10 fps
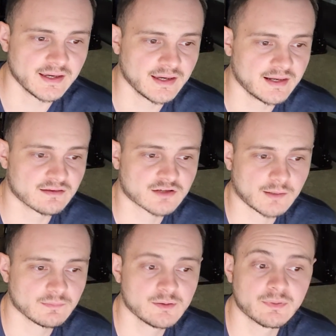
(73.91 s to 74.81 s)
it is
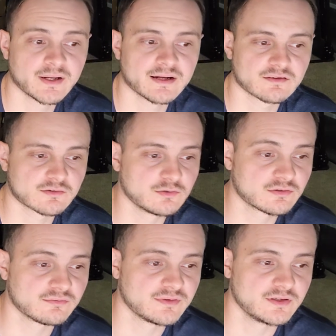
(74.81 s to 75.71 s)
commonly but not
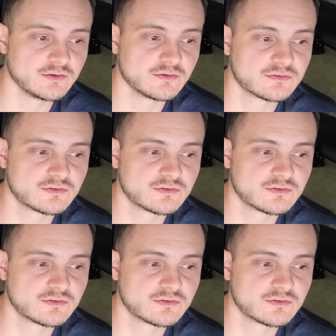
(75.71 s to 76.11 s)
exclusively used